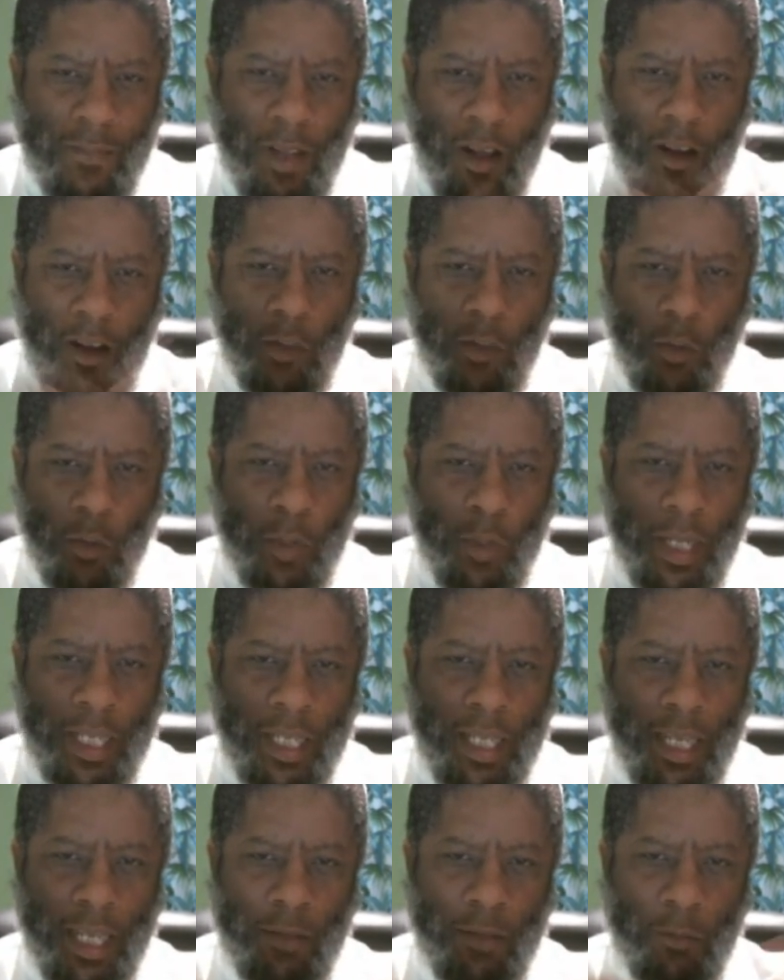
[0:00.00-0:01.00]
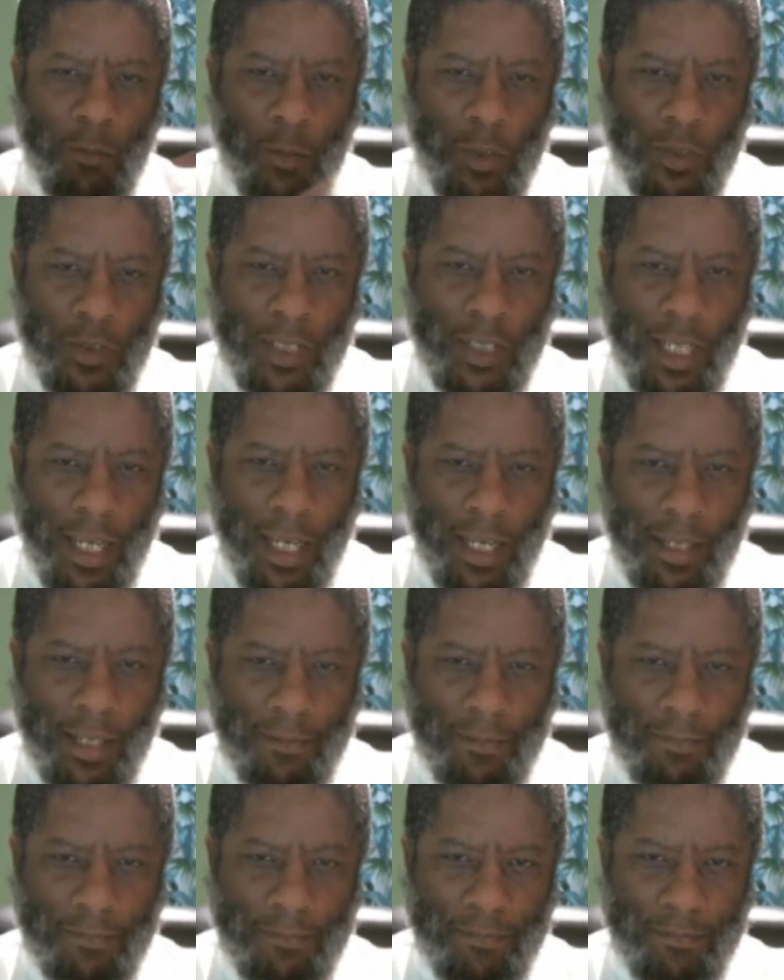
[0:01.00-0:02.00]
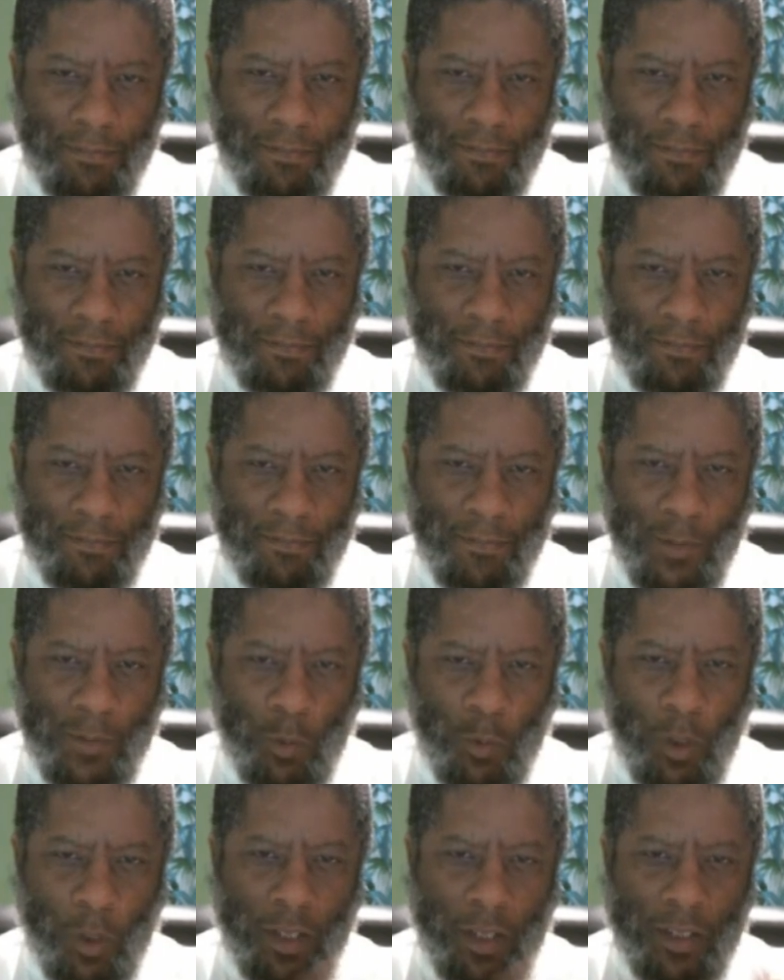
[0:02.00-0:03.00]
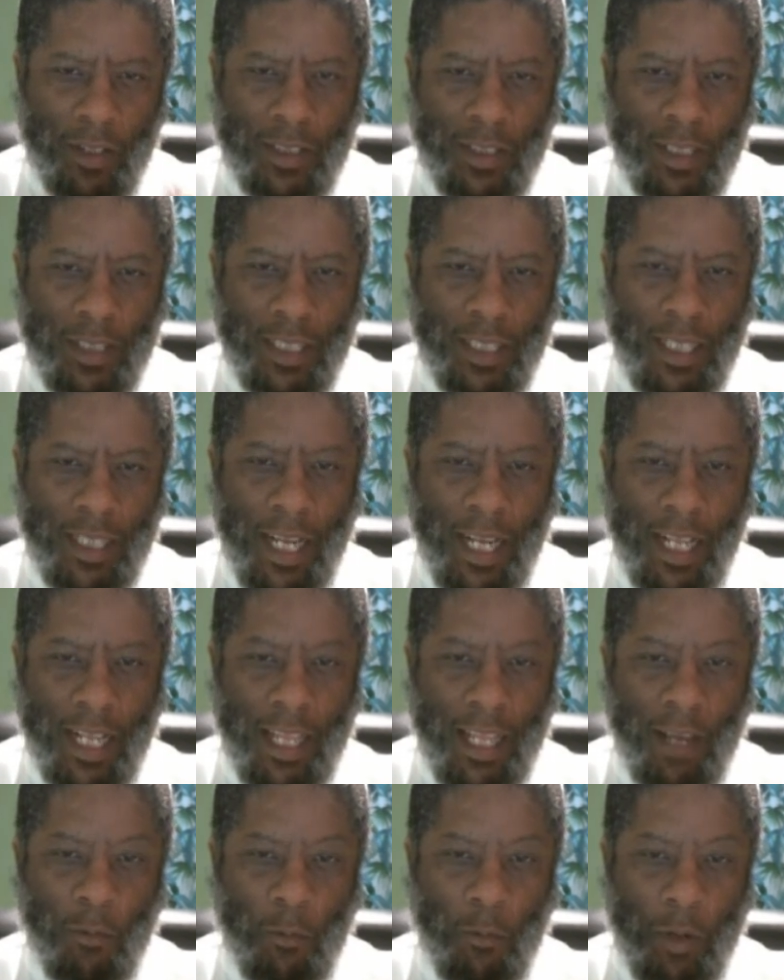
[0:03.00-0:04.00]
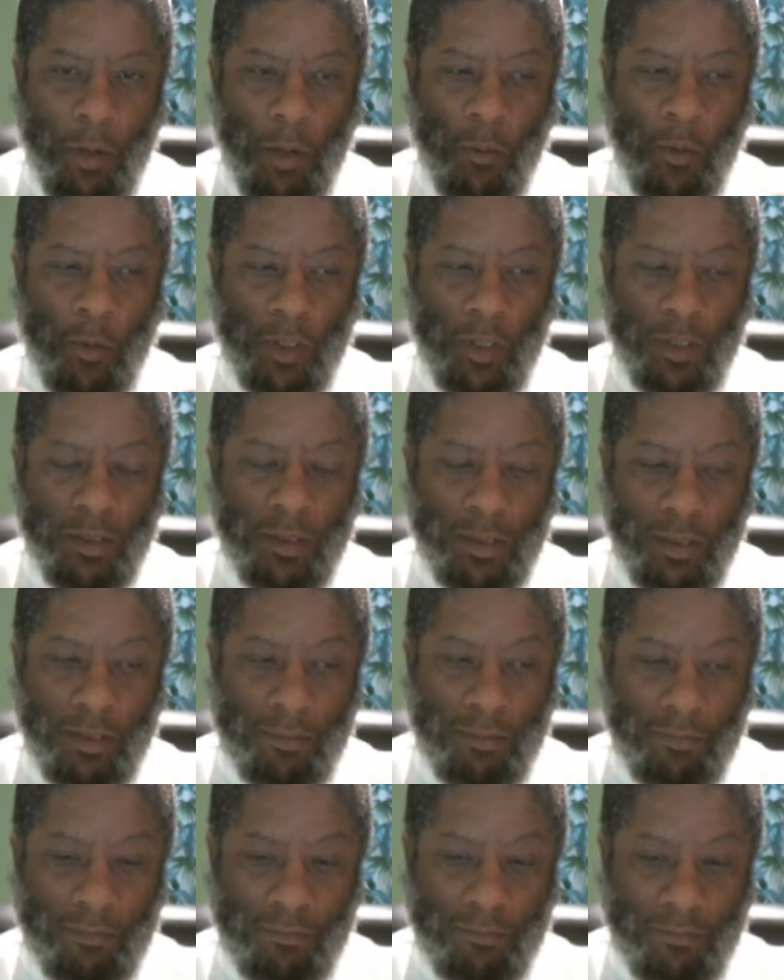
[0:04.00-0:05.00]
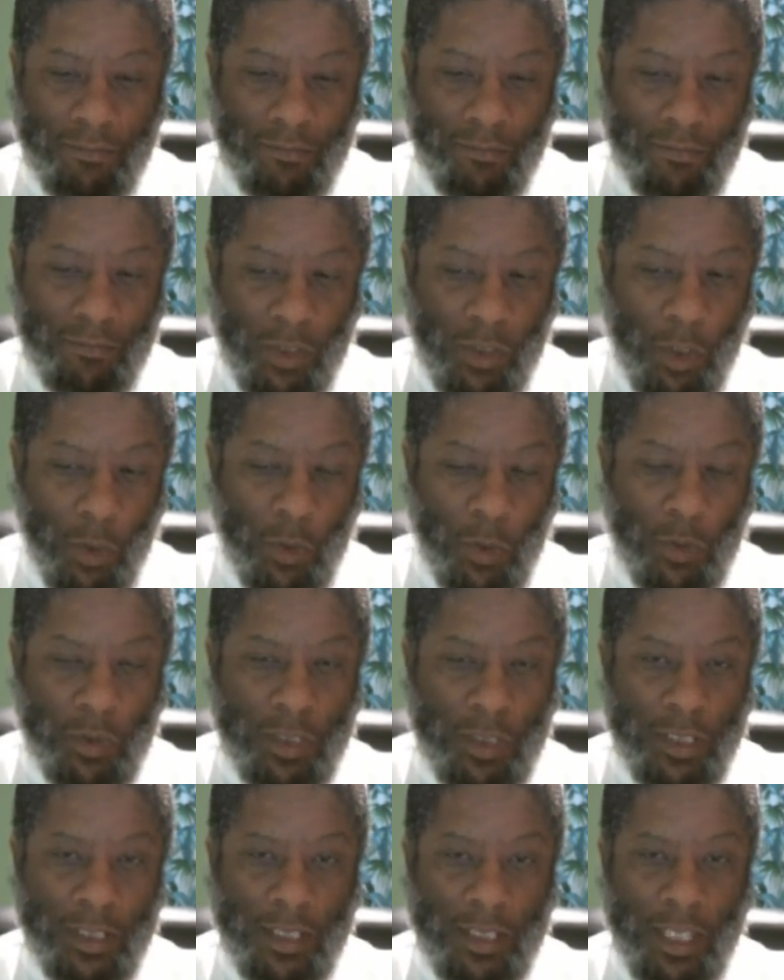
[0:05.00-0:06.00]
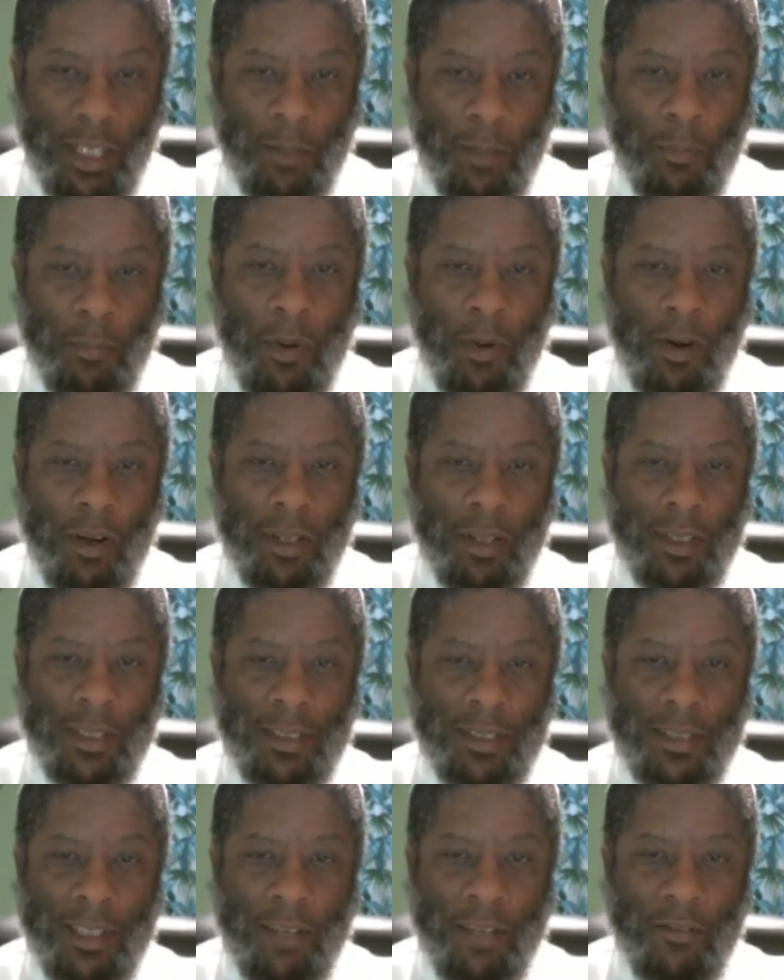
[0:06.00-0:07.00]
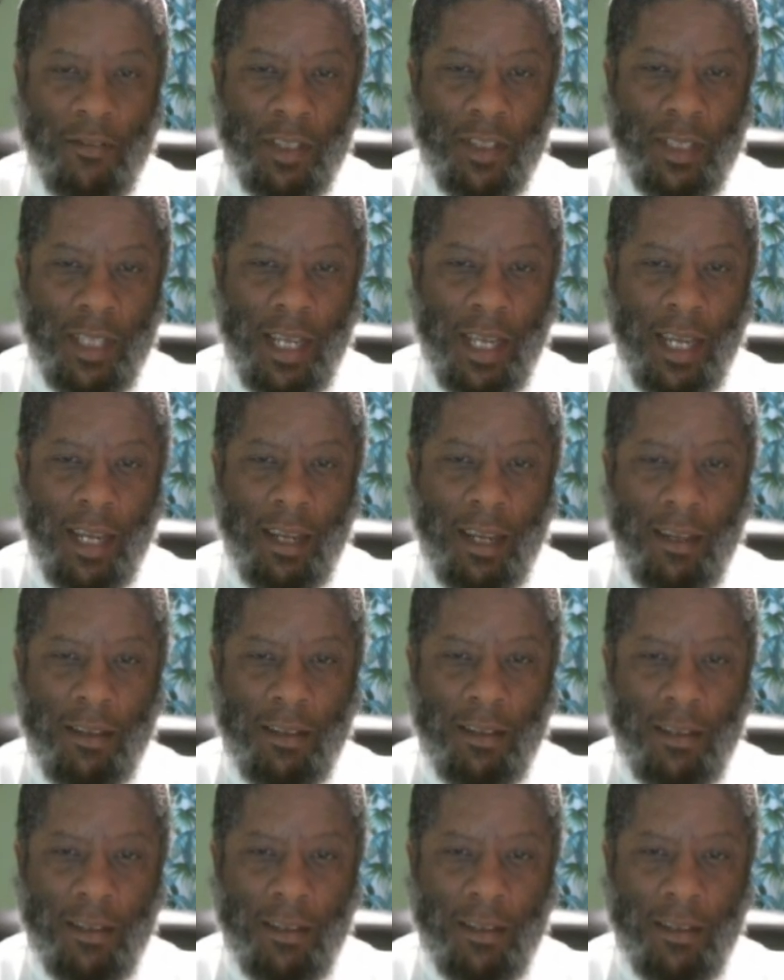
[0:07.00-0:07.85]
on the weekend, we'll say, whether it's the day that we were told to set apart, the seventh day,